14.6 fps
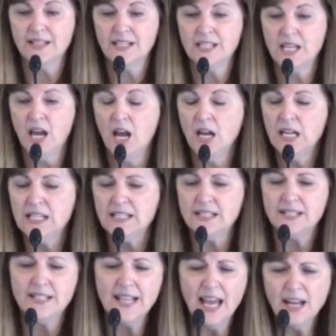The tongue is
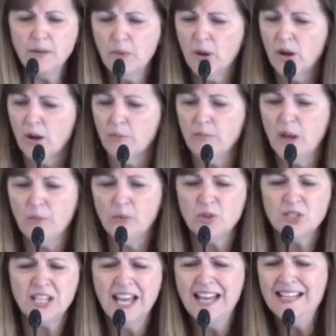set among our
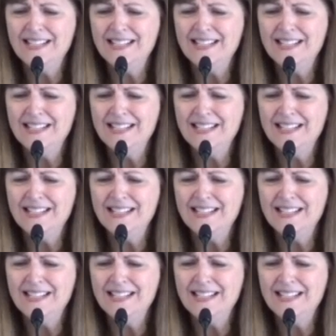members,